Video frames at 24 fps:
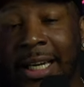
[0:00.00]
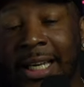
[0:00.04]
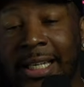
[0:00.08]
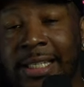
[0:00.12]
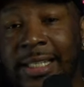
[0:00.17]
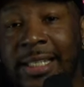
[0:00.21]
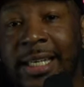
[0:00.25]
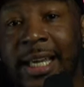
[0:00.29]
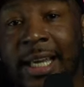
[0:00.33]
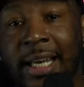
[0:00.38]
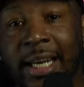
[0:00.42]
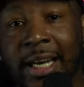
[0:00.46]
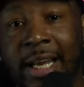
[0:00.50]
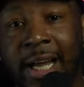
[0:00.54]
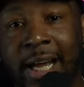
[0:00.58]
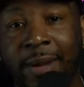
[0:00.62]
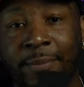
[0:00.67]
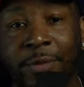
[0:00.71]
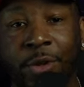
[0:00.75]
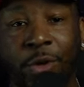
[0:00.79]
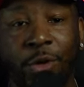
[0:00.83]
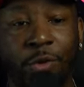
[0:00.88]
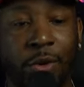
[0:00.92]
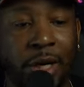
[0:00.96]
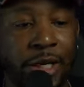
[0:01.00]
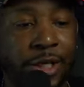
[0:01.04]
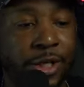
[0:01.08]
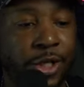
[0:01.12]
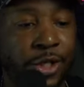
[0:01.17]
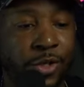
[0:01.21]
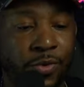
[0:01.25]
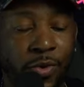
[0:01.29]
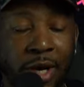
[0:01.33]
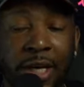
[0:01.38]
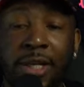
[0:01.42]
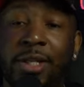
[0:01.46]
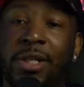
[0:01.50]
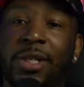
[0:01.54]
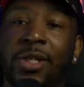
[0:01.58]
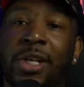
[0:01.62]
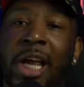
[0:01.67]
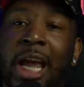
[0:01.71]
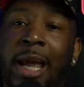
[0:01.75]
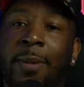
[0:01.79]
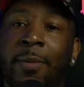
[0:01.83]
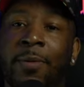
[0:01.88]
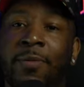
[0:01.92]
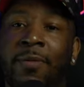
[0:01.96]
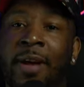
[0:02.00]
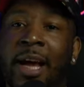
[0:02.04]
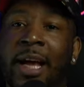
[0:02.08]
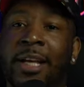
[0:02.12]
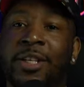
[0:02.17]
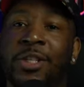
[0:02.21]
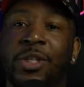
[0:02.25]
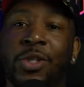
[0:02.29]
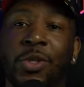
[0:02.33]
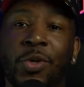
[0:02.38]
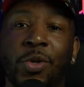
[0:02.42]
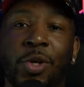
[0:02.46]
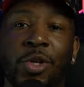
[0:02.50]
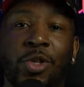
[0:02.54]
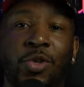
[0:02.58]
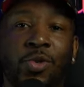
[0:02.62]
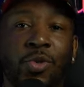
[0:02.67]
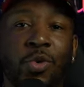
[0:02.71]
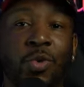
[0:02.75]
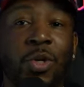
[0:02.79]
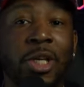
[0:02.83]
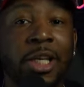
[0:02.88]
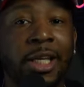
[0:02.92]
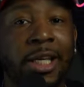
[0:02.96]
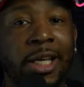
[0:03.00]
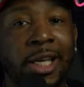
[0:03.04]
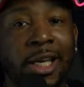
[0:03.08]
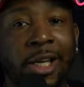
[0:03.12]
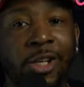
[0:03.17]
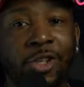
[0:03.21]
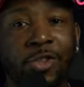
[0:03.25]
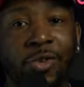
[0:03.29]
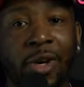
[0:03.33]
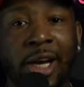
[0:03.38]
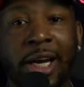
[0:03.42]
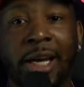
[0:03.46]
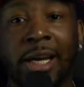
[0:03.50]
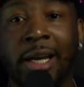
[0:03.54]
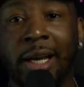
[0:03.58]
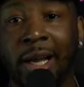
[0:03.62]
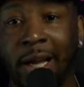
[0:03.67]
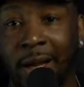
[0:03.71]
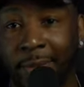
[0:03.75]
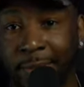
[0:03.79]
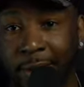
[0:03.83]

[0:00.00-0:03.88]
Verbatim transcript: Let's get it. I'm your gracious, gracious game advisor. Yours truly, King Dre.